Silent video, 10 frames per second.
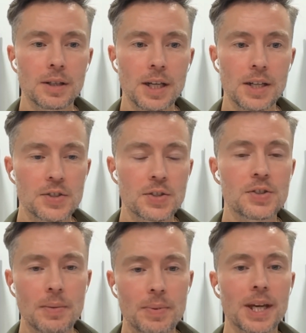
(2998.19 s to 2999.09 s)
And is there
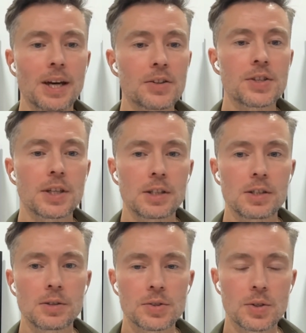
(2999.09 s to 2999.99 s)
something else they could
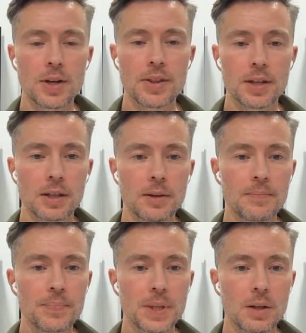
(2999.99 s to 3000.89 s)
do? So I think,
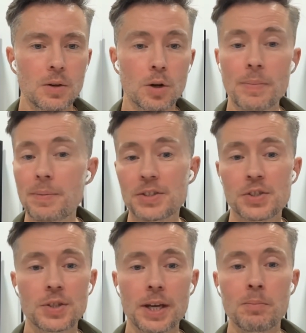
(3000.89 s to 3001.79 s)
or maybe it's
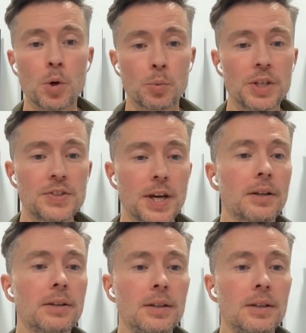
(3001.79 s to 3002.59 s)
like more retail.